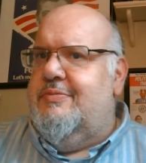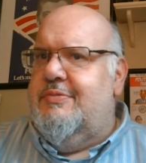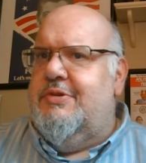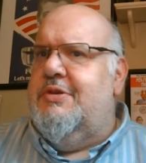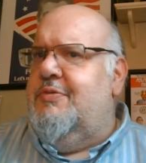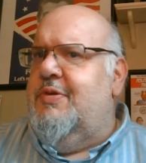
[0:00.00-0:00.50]

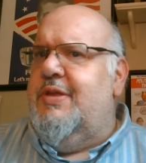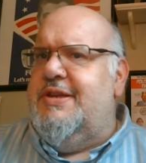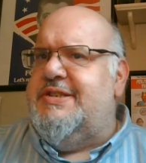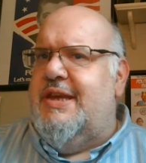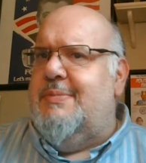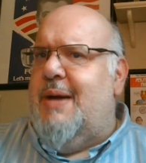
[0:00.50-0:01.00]
you really
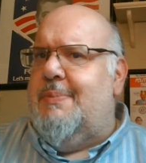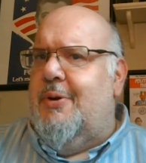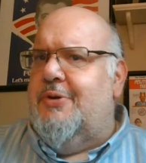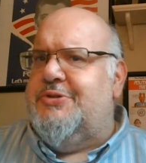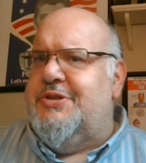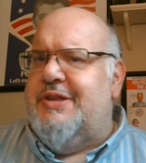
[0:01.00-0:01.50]
see about
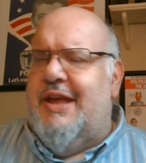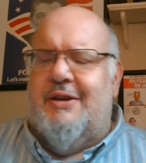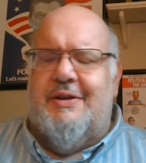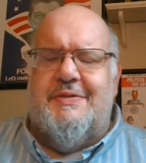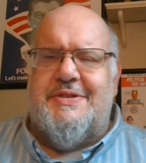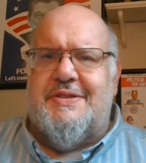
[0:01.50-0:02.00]
personal
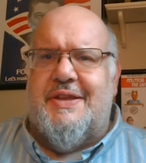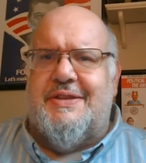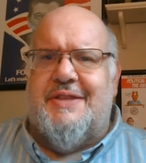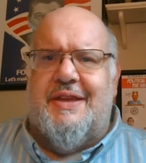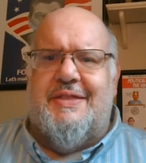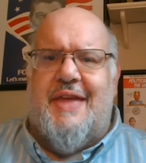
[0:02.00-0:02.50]
narratives and
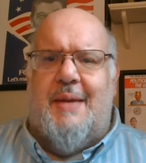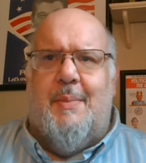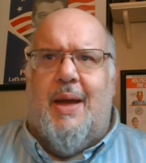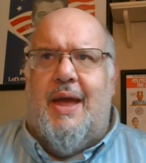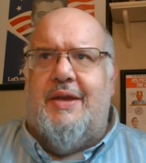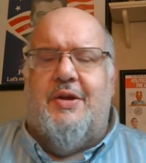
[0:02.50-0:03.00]
things like that. My